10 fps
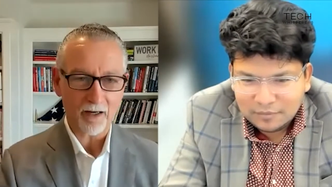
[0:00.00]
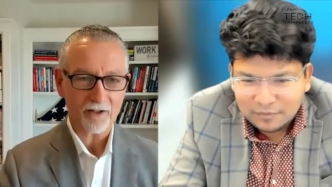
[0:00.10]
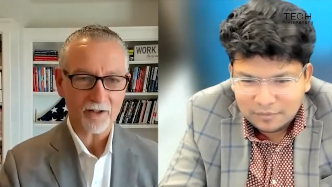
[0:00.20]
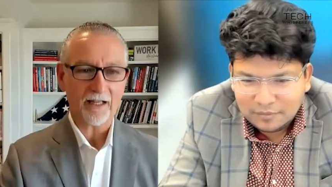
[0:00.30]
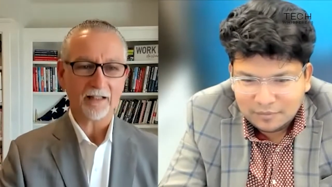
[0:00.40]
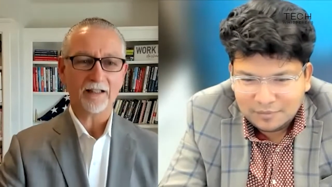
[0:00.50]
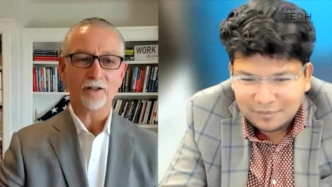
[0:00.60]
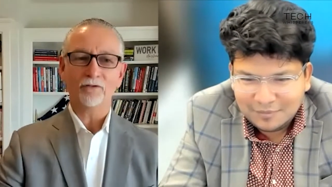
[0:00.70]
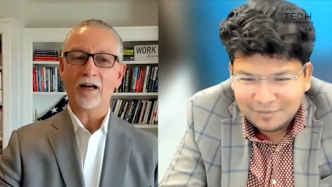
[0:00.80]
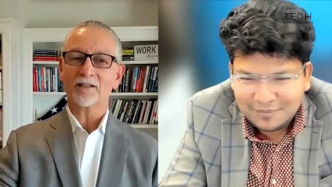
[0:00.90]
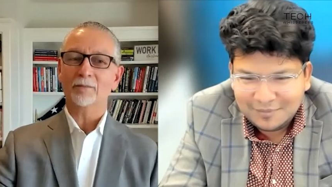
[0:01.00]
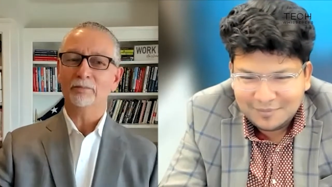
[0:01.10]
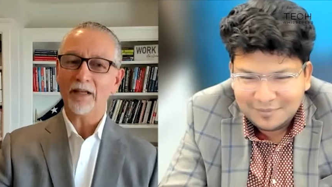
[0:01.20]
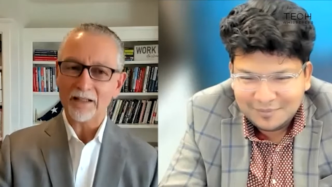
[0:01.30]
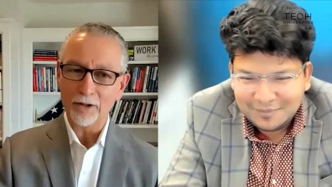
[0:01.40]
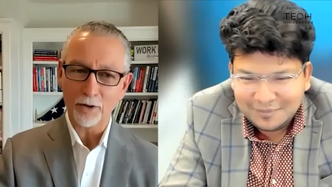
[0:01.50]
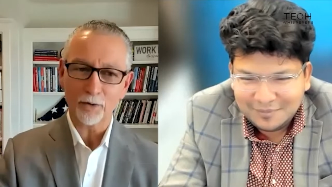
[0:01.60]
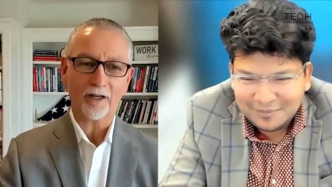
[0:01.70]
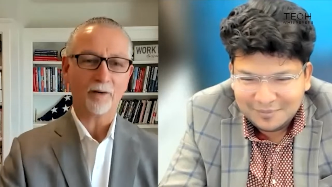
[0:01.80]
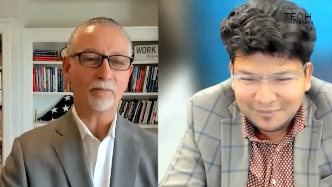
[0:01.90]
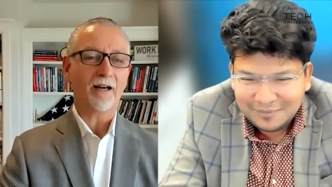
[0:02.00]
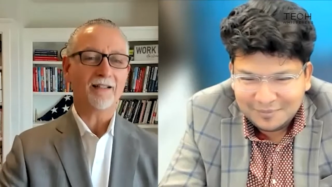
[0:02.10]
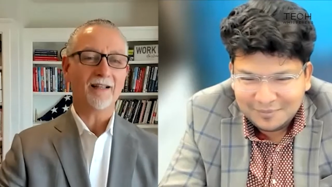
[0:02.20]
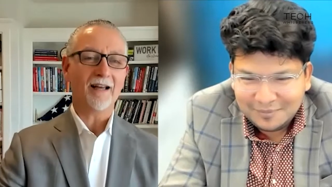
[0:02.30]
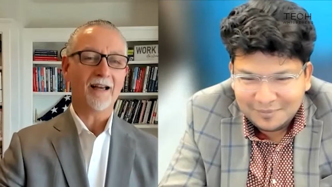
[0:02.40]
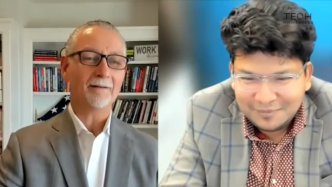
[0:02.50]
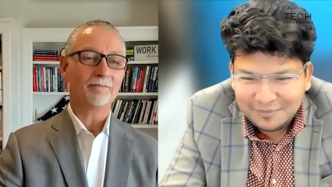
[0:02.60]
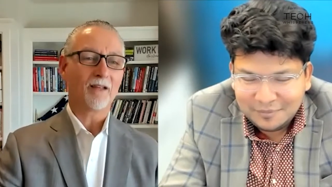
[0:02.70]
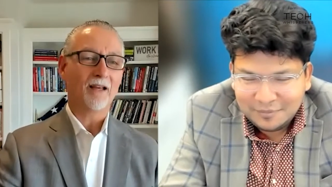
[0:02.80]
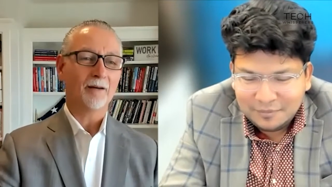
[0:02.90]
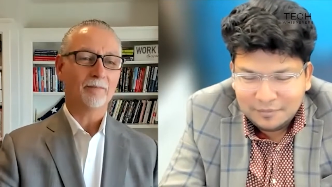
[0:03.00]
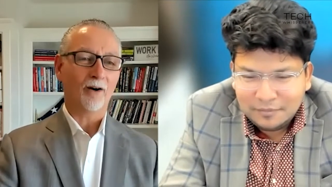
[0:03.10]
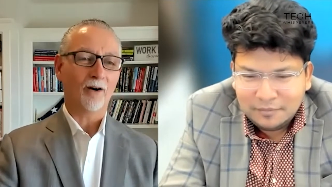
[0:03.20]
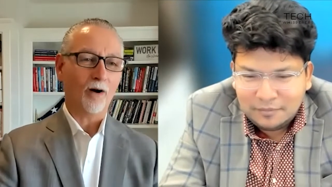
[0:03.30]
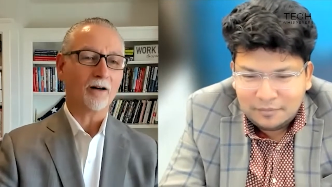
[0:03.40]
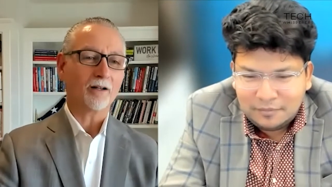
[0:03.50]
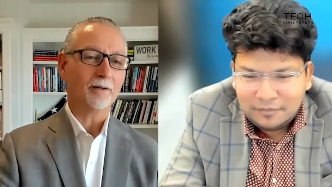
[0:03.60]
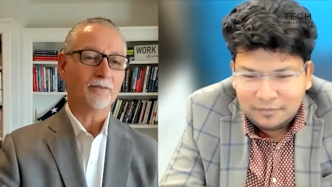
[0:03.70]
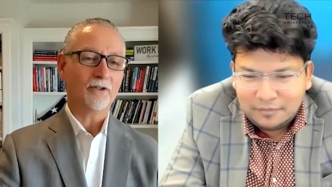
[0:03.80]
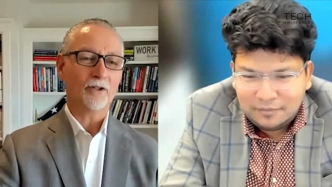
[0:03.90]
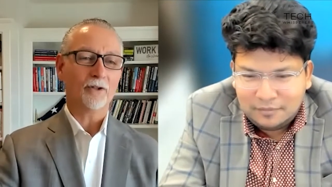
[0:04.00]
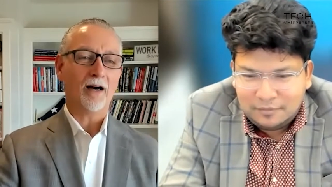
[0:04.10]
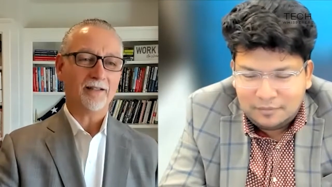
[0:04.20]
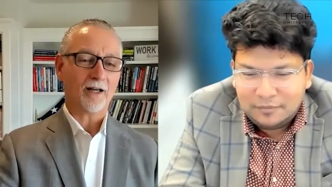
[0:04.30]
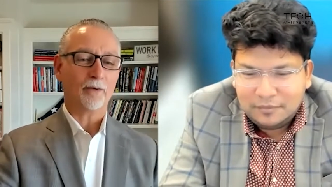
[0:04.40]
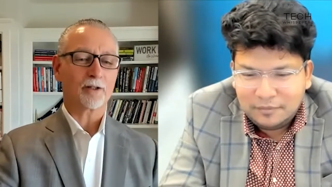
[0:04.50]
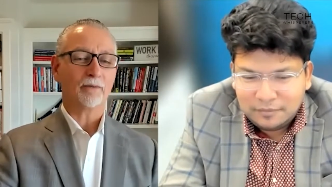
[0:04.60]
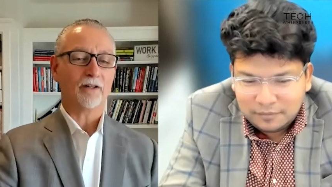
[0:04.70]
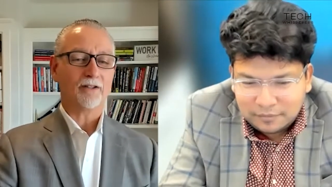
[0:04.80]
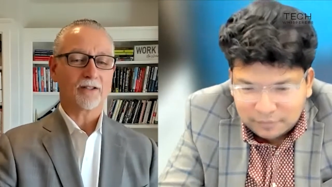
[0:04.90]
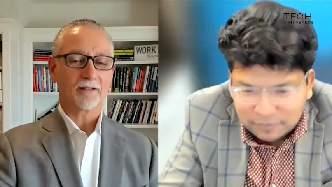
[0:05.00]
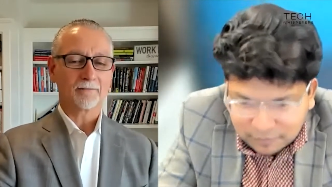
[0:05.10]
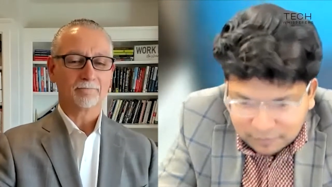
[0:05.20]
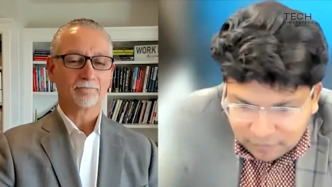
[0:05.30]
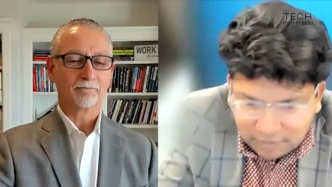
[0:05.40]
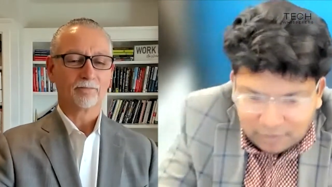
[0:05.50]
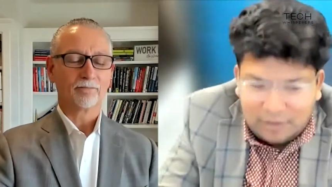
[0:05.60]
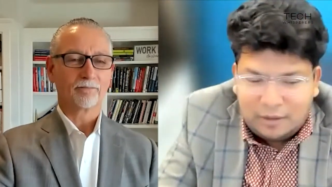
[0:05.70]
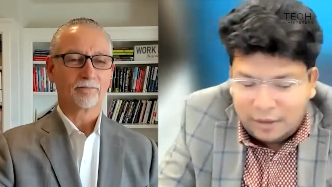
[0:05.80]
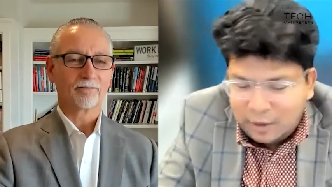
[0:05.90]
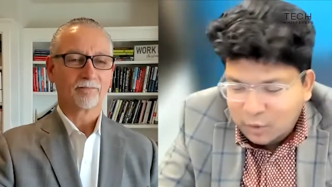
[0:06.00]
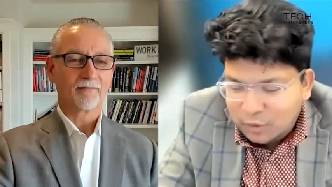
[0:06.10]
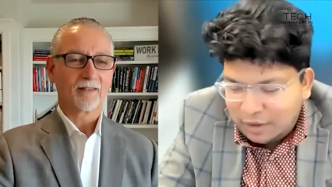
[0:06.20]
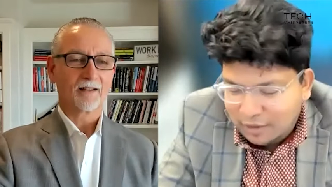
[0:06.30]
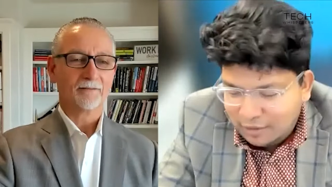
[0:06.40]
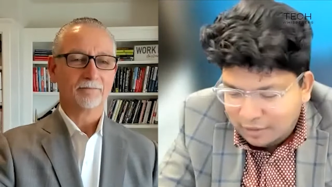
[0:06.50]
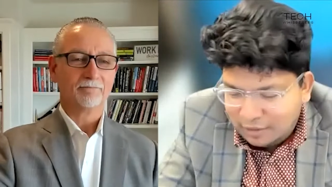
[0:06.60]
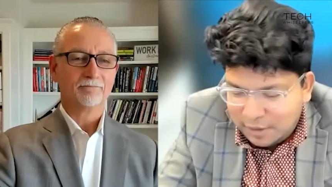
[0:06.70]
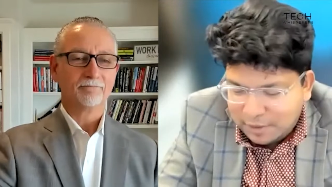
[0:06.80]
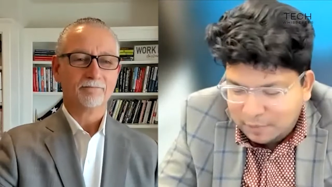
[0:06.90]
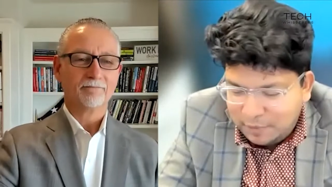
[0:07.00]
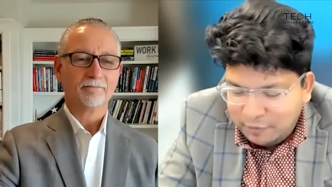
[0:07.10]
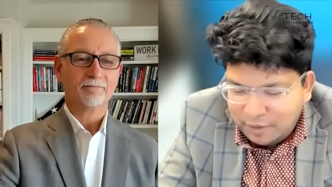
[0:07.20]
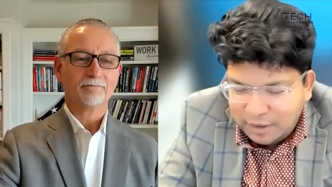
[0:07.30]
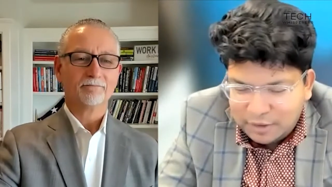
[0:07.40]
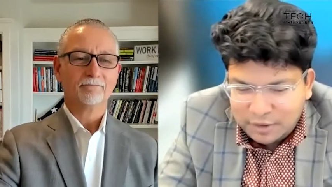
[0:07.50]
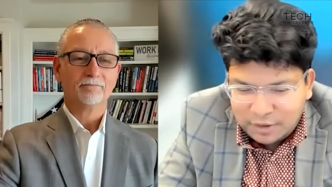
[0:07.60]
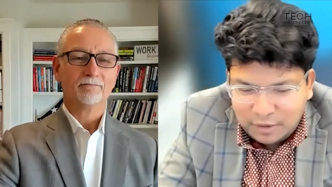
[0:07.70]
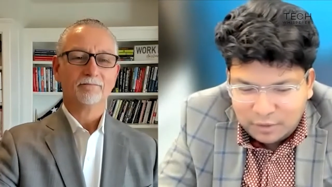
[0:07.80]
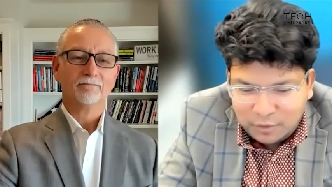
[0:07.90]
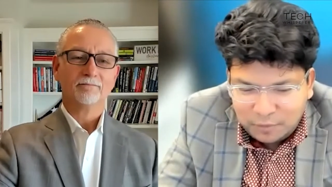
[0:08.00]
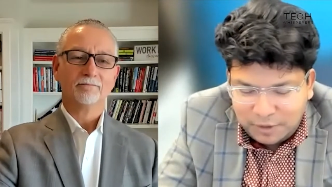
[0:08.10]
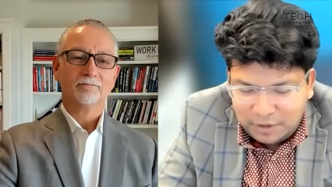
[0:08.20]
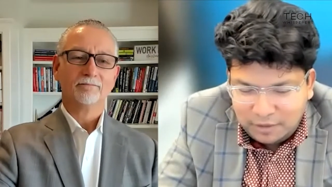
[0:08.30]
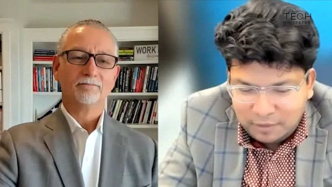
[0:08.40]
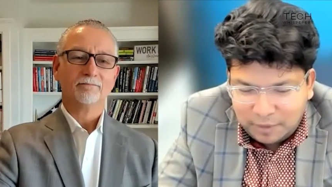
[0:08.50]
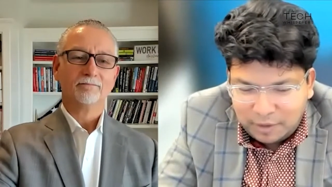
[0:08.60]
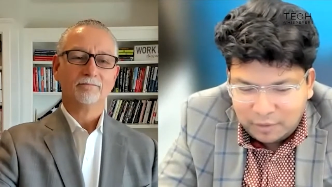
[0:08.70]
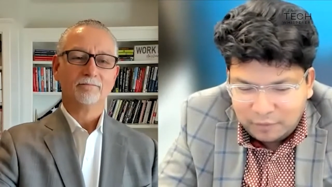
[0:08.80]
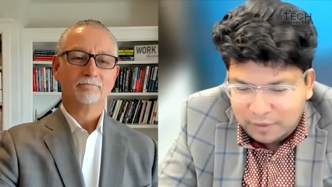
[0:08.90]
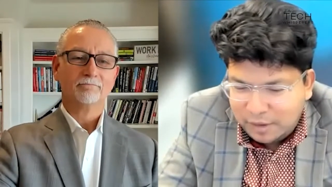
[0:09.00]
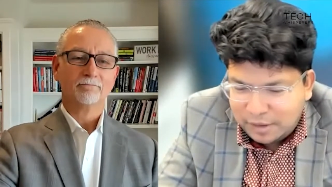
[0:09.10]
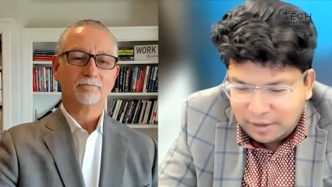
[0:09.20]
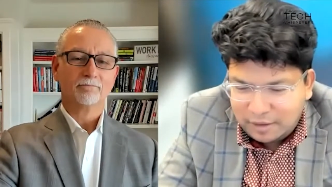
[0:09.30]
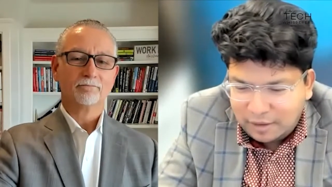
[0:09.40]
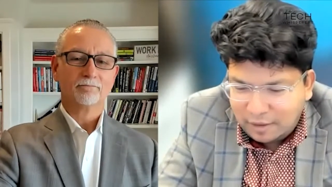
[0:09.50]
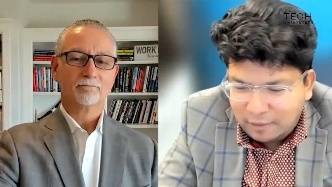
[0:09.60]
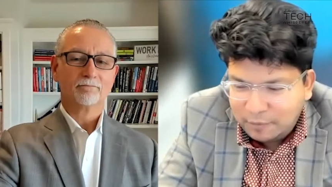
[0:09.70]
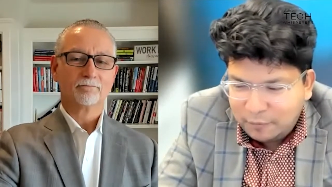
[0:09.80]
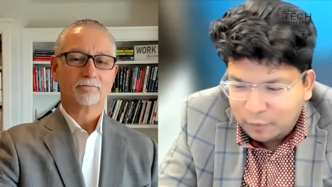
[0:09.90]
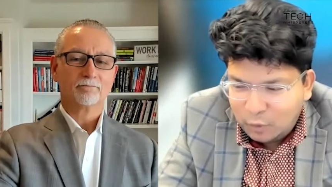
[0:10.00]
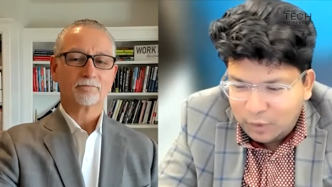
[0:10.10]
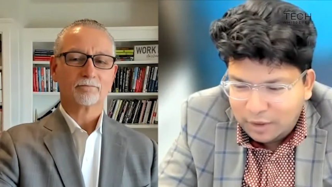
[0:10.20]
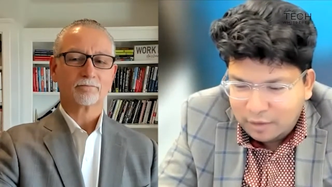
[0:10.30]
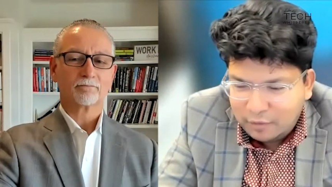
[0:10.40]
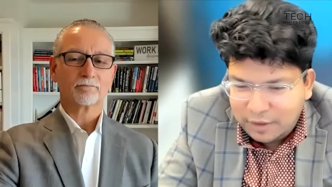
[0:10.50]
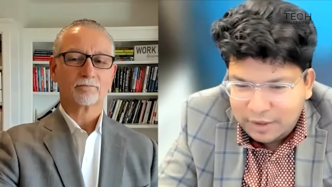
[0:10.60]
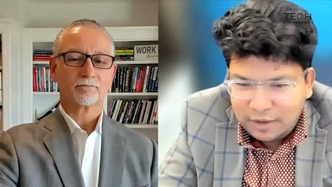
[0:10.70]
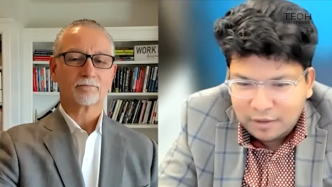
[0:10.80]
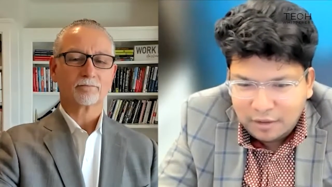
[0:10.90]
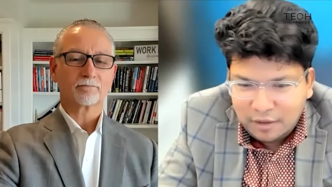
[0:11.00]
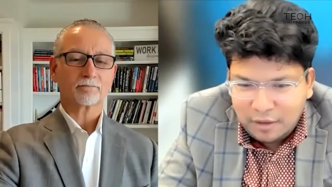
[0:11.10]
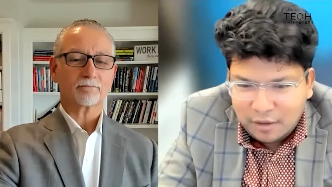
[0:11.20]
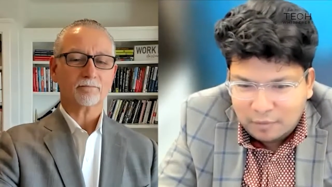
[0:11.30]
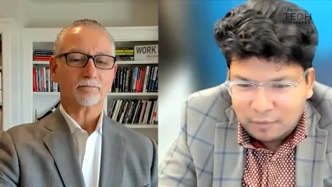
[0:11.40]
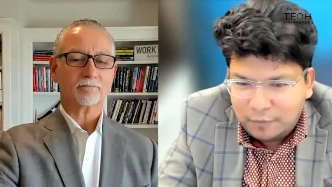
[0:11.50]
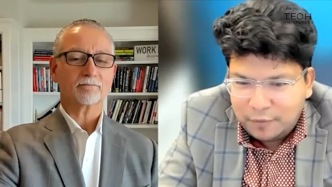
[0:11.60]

Speaker 1: much lately. You've got some big news we're going to break today, but welcome to uh, Tech Whisperers.
Speaker 2: Thank you, Dan. Uh, it's a privilege uh, to be a part of this, and I've been following and reading some of